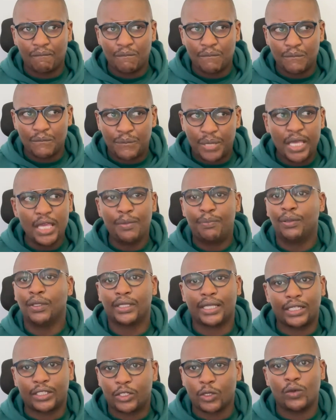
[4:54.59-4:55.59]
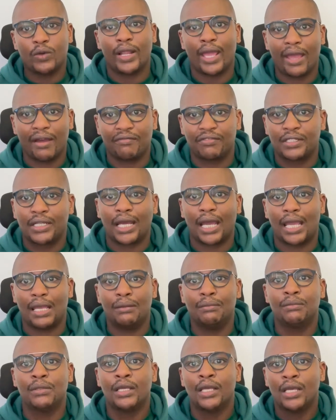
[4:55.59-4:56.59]
people that don't have
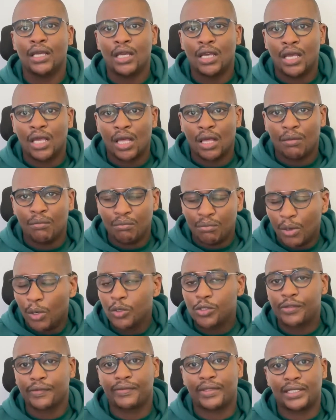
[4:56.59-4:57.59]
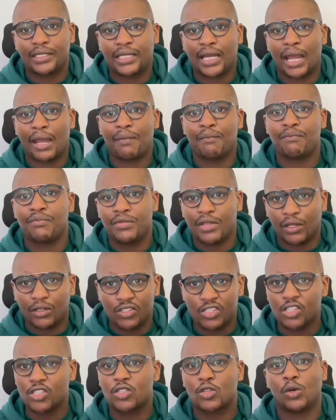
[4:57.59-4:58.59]
time most of the time they'll
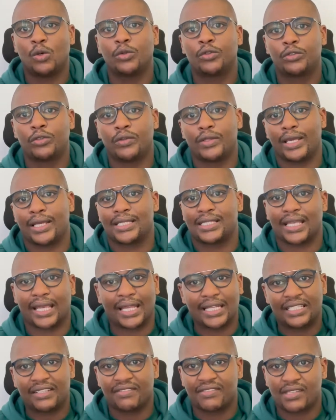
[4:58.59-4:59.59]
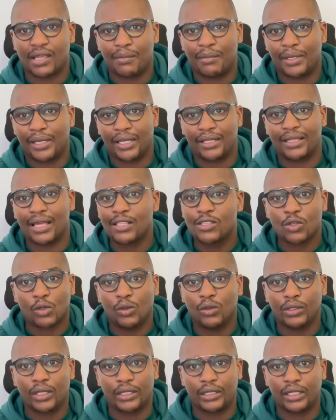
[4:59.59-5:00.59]
just go through the executive summary. That's all
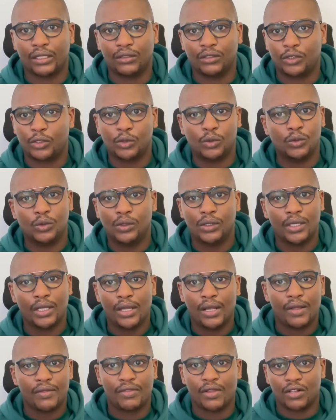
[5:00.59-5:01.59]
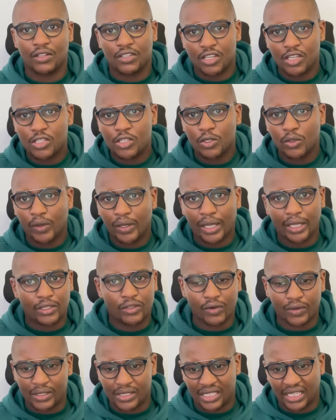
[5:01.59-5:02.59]
that they'll do. They'll just look at your
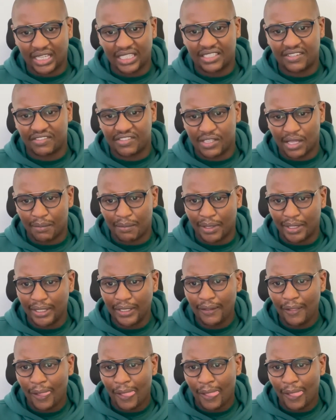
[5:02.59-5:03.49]
executive summary.